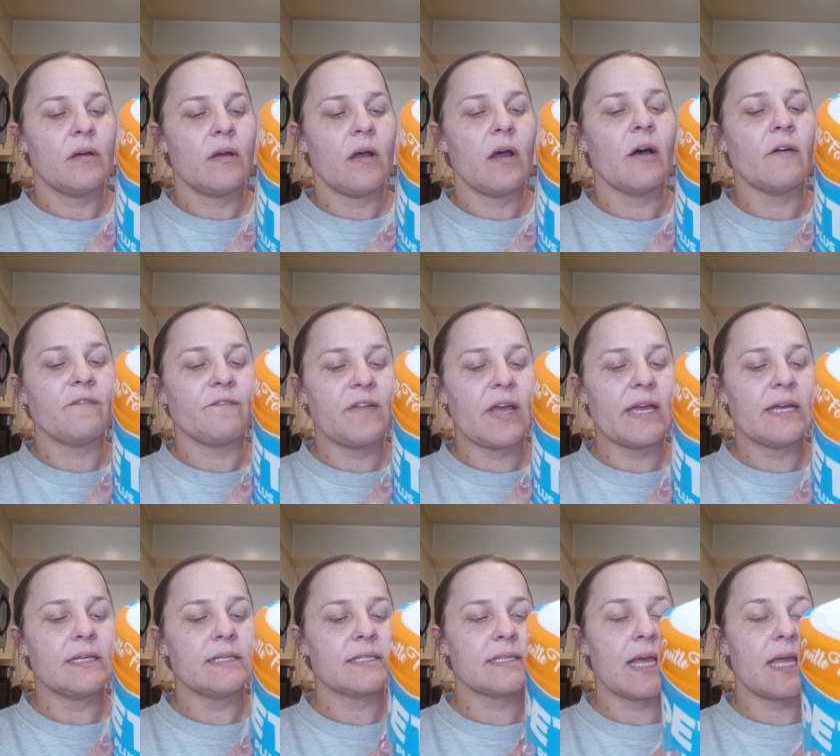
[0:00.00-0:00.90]
uh,
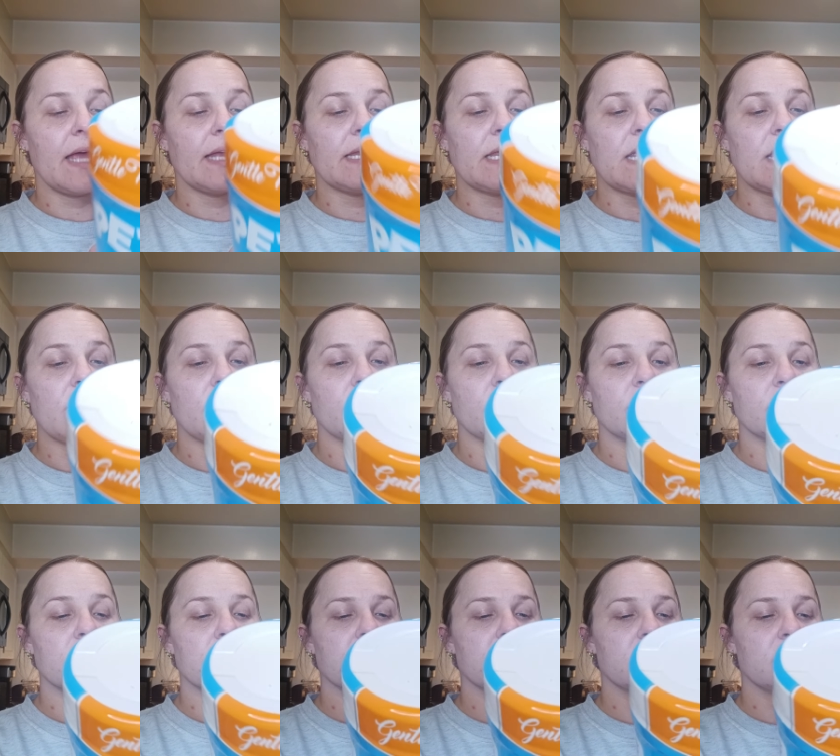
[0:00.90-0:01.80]
face and
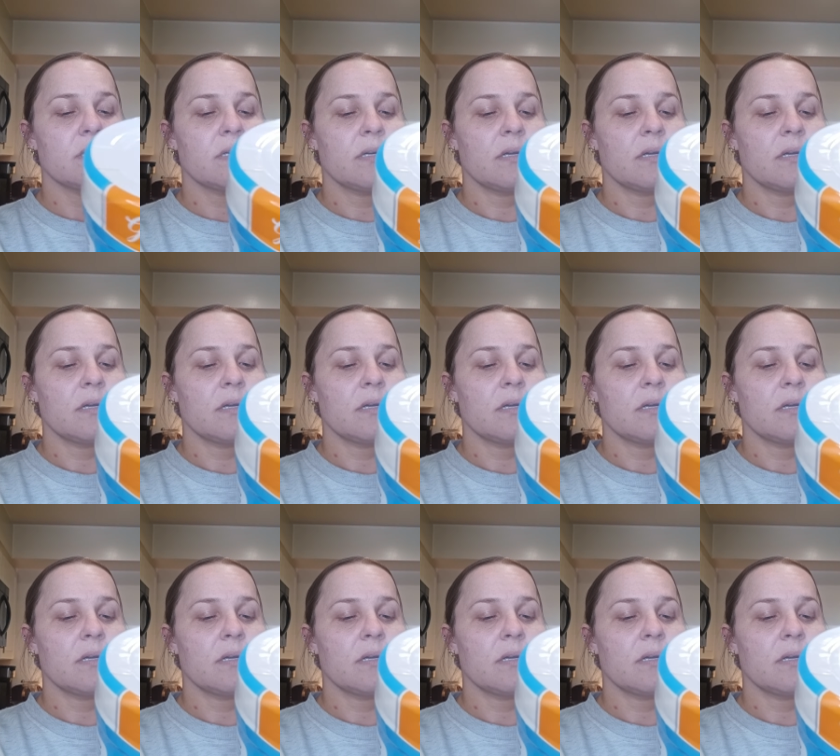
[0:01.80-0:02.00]
ears.